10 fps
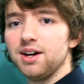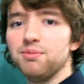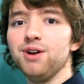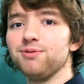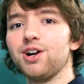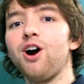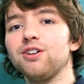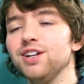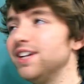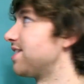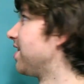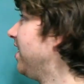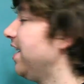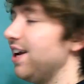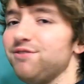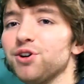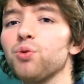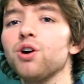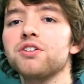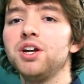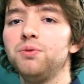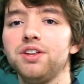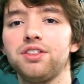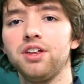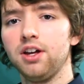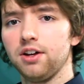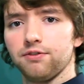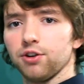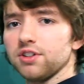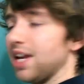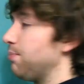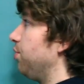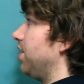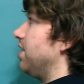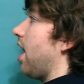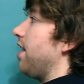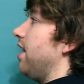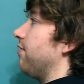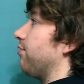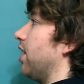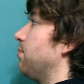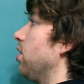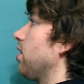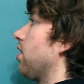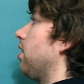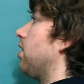but regardless, if you're working with, for example, the dot net Framework,